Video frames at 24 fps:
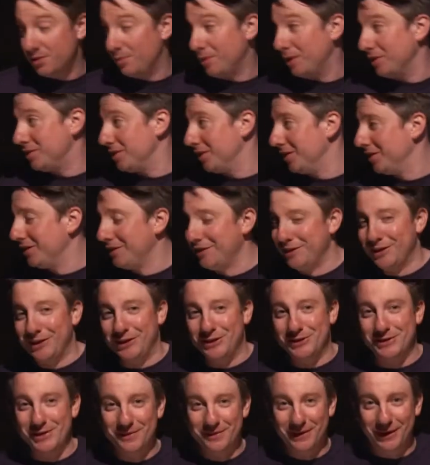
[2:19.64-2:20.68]
about to
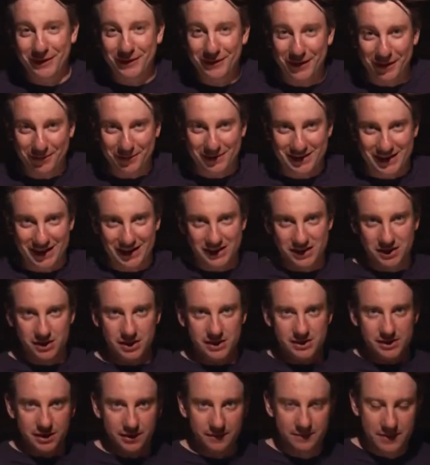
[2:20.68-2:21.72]
lose my reputation
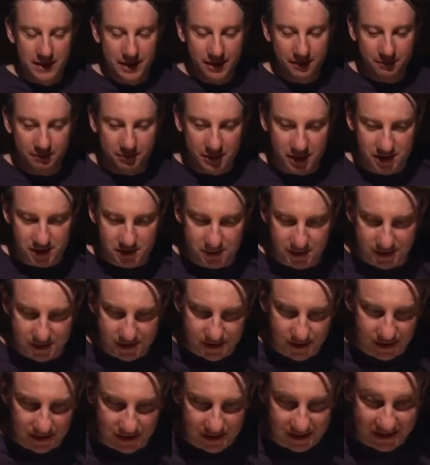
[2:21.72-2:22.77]
as a measurement
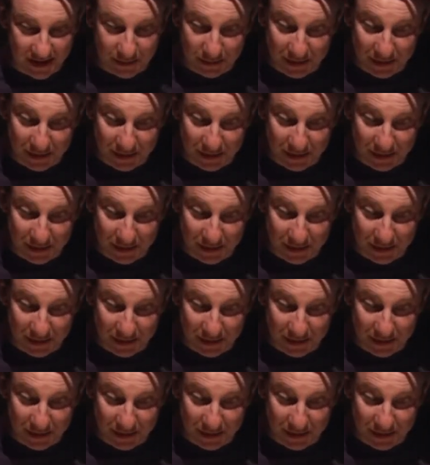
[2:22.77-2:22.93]
scientist there.